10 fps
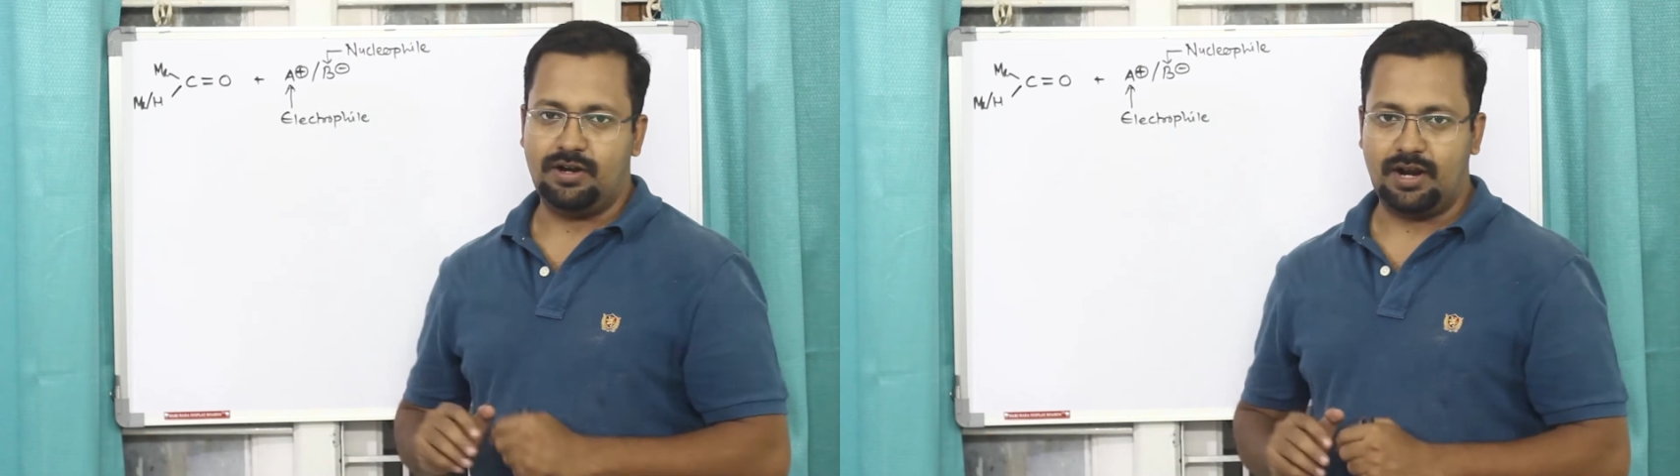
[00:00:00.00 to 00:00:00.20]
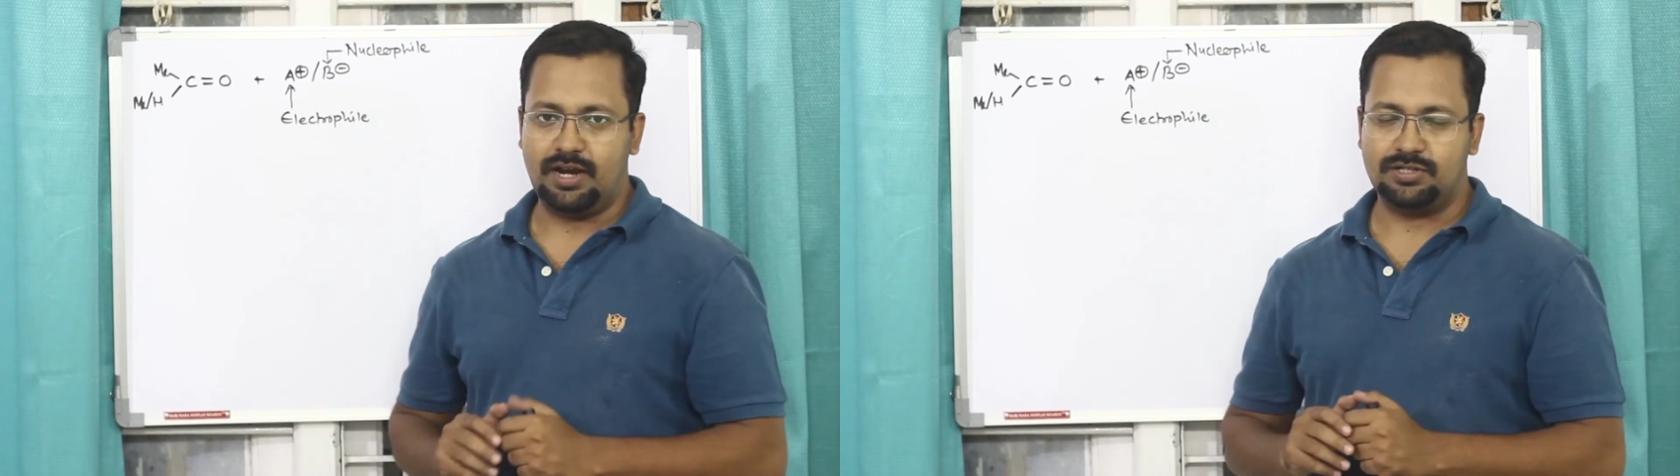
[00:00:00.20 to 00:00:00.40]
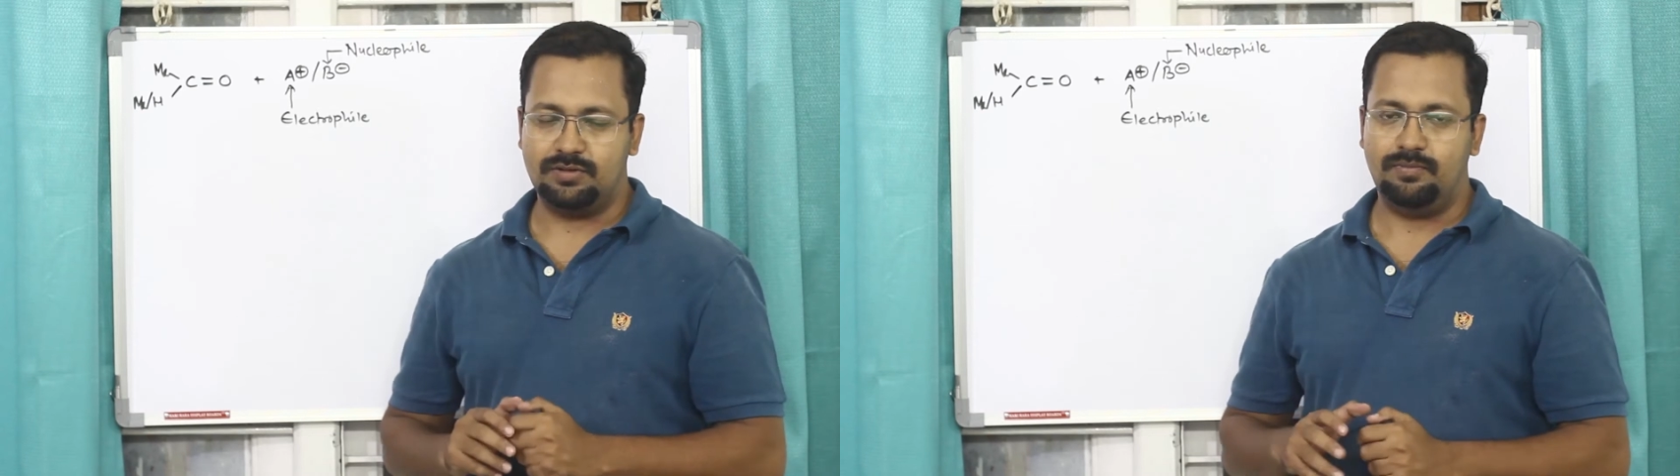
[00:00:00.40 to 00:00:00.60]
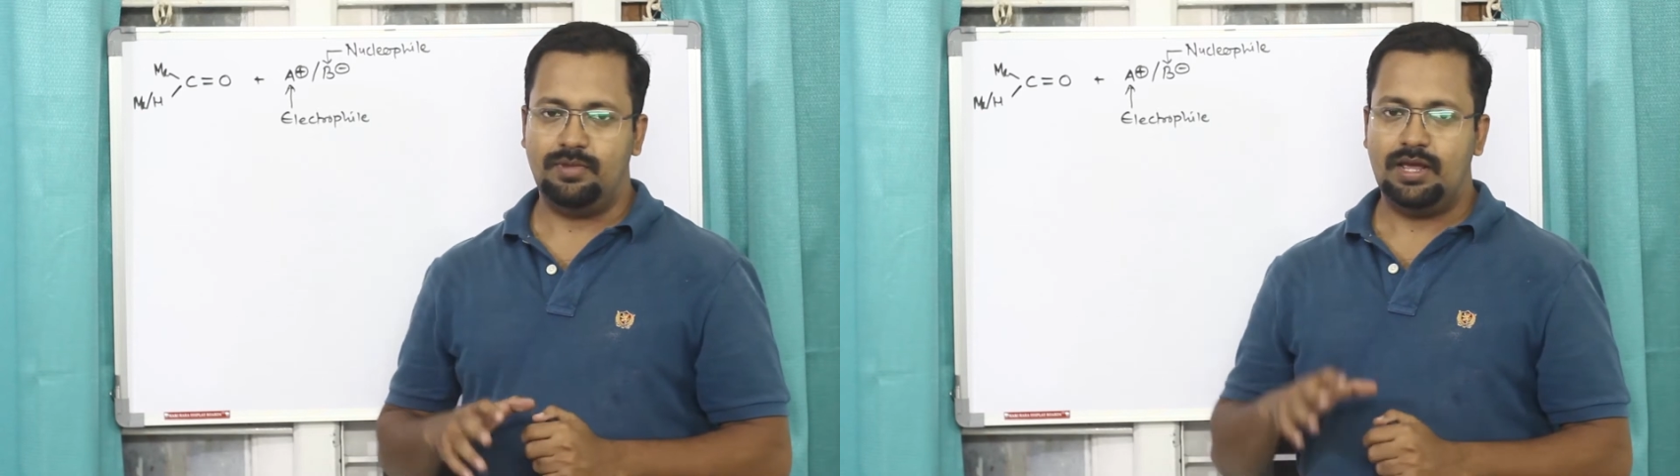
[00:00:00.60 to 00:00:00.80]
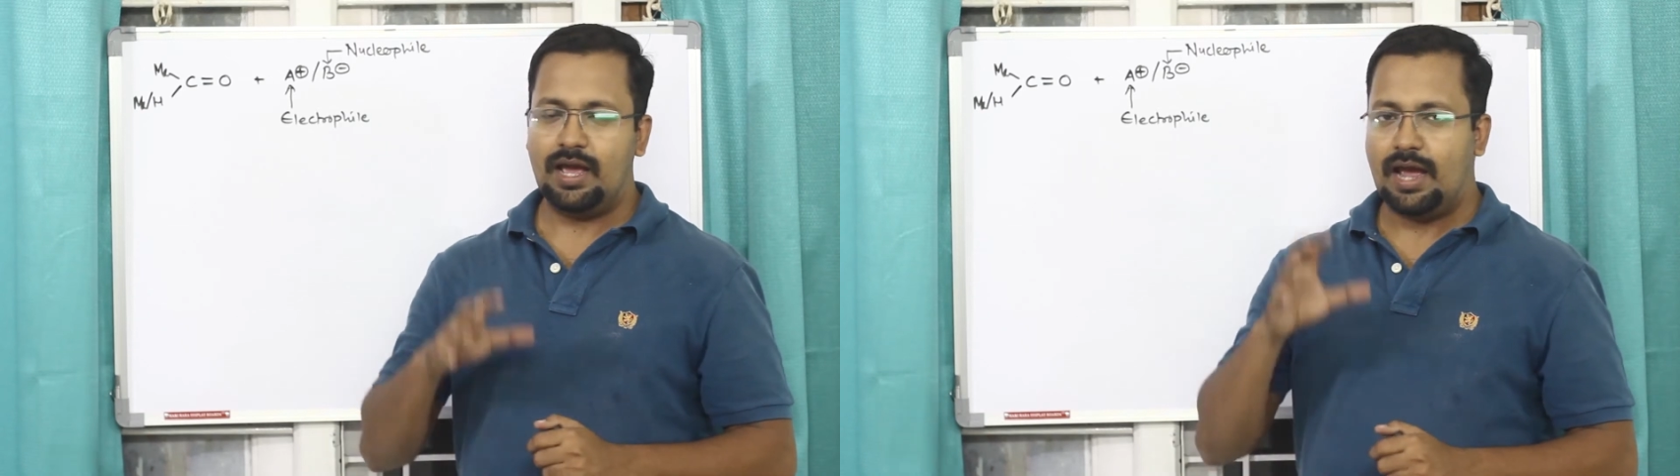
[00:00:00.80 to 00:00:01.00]
interaction.
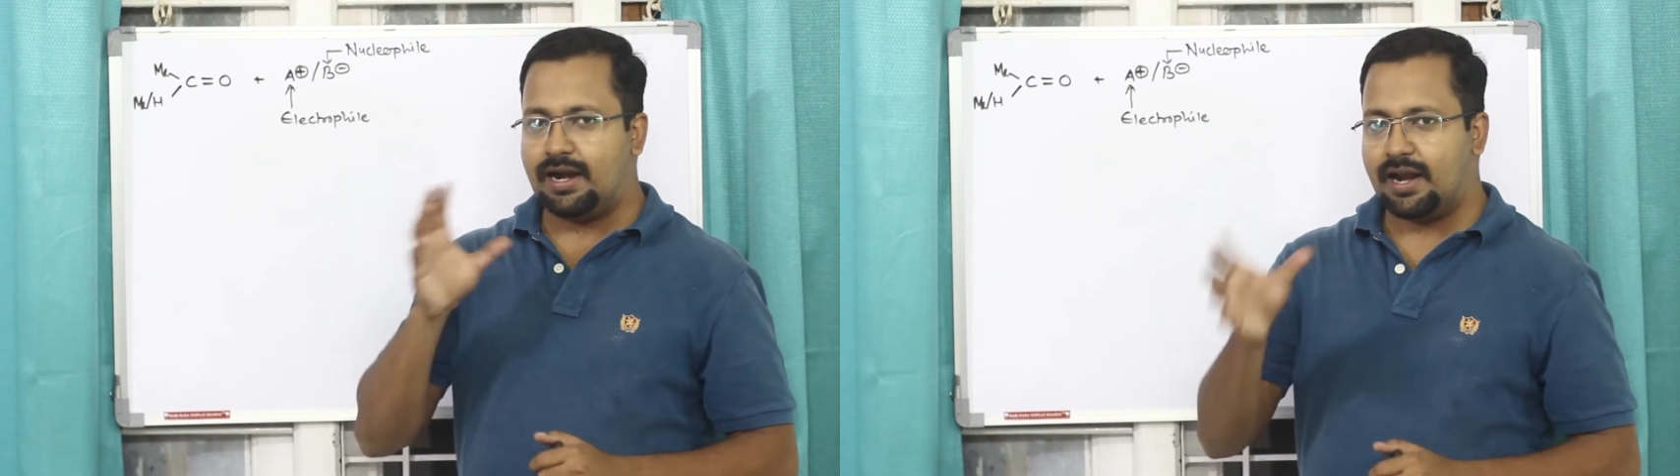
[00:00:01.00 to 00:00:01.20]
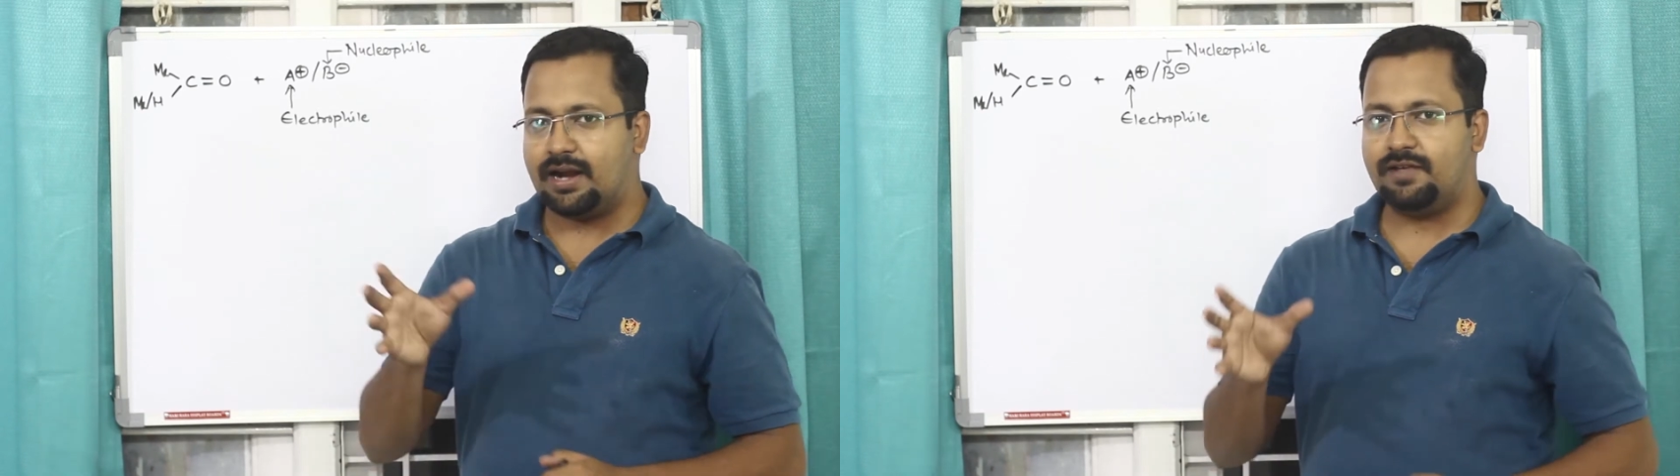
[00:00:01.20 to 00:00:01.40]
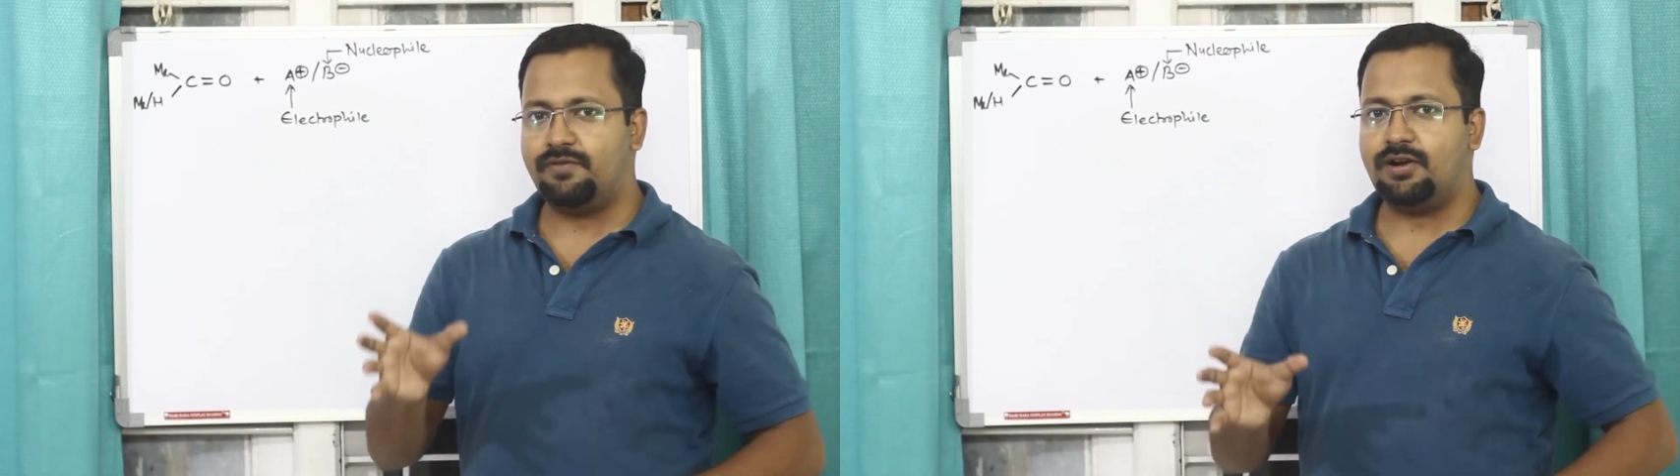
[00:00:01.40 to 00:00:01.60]
Attractive